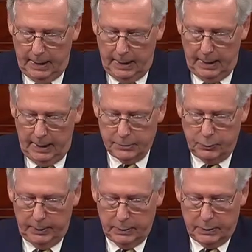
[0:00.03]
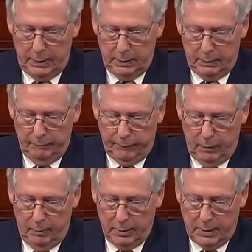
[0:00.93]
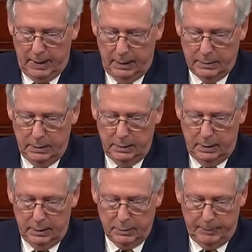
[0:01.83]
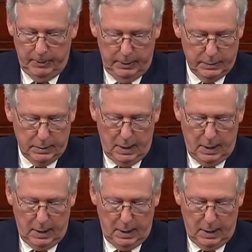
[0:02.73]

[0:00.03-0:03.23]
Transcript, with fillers: Last week, the Senate confirmed a talented and experienced